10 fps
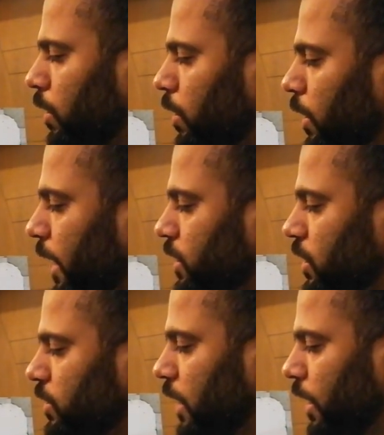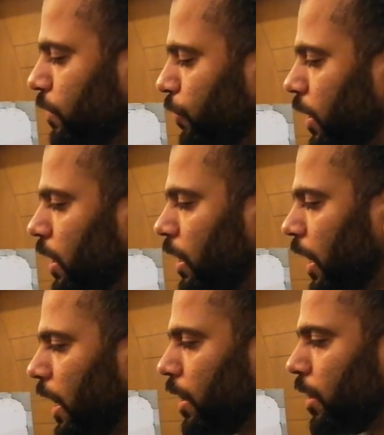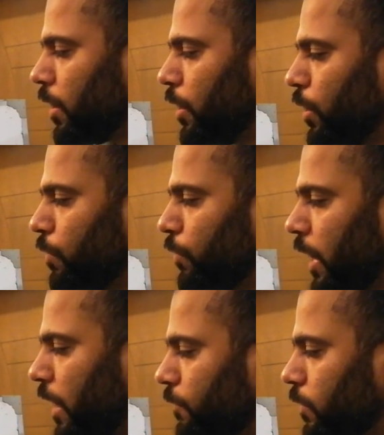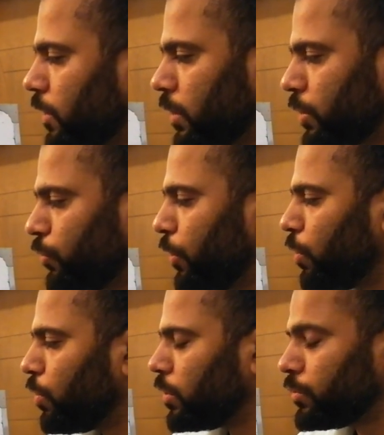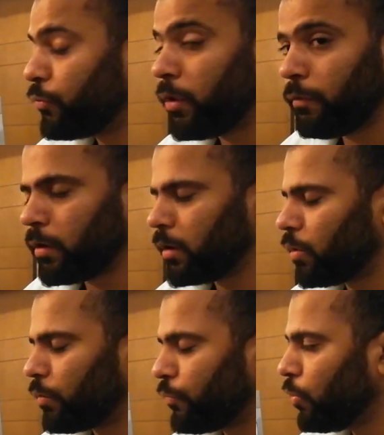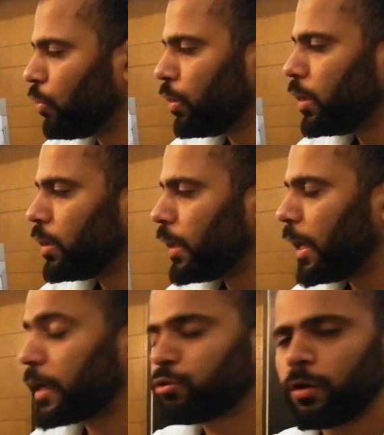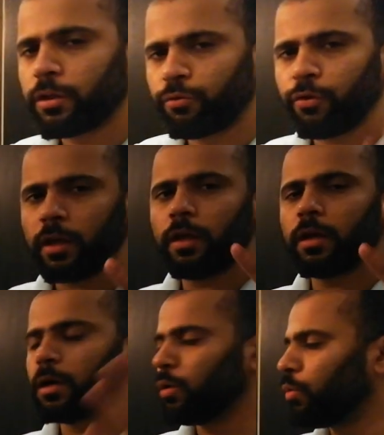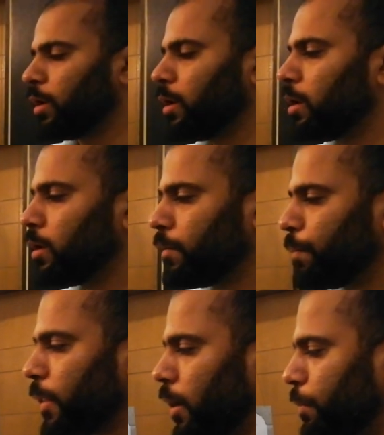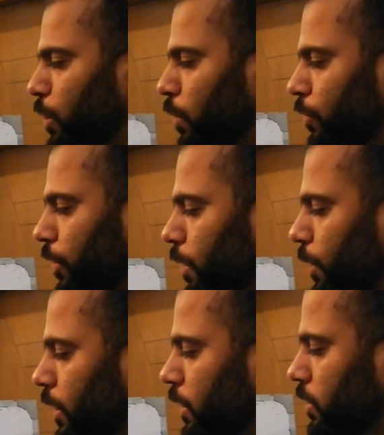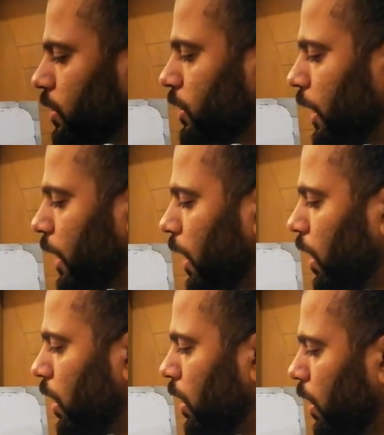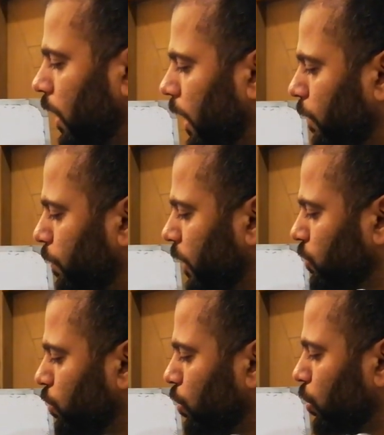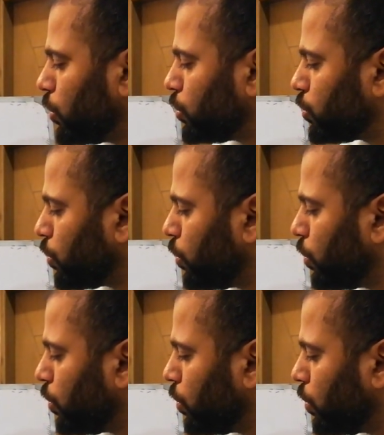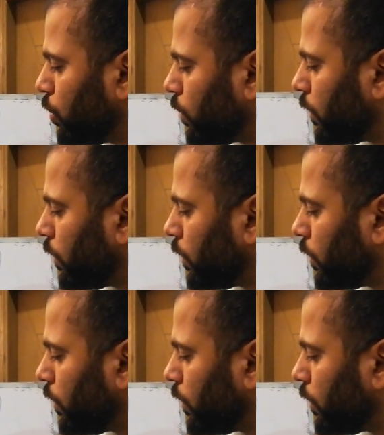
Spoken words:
lectures, that we have three or four, actually 3 oral P2y12 inhibitors, Tika and Presu. So